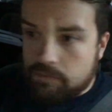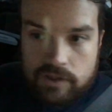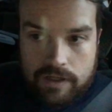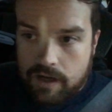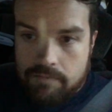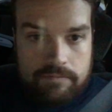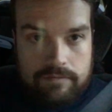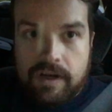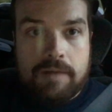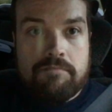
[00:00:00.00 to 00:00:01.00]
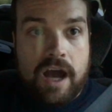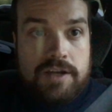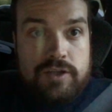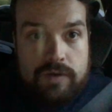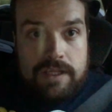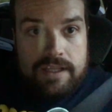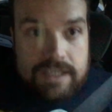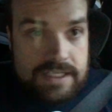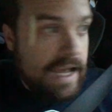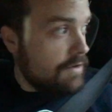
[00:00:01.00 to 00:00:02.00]
I'm look. I'm I'm not doing
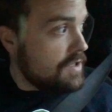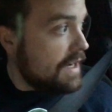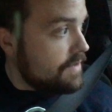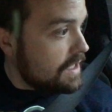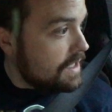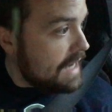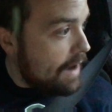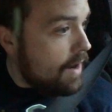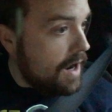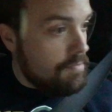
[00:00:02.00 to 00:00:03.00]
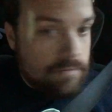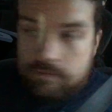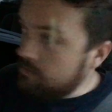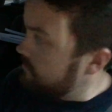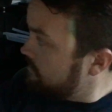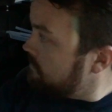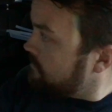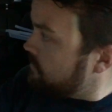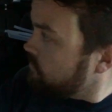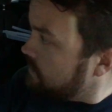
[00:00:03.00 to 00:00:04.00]
this now. Driving now. I'm
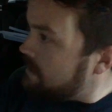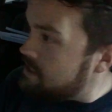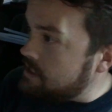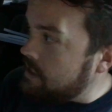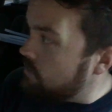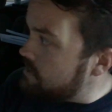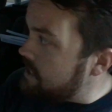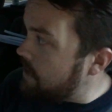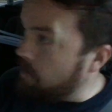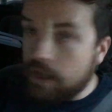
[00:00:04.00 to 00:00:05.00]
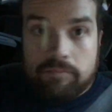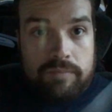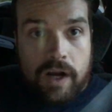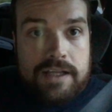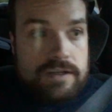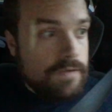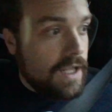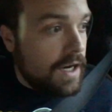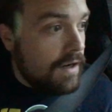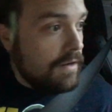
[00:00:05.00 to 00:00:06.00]
really seeing what's happening. Brian's over
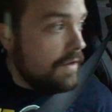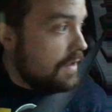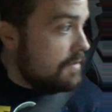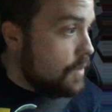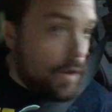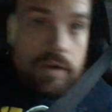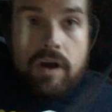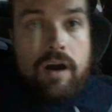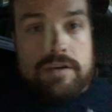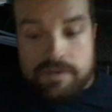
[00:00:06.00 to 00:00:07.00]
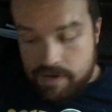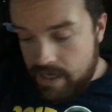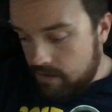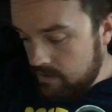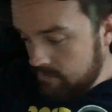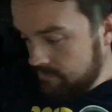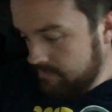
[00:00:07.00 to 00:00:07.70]
there. No other cars around.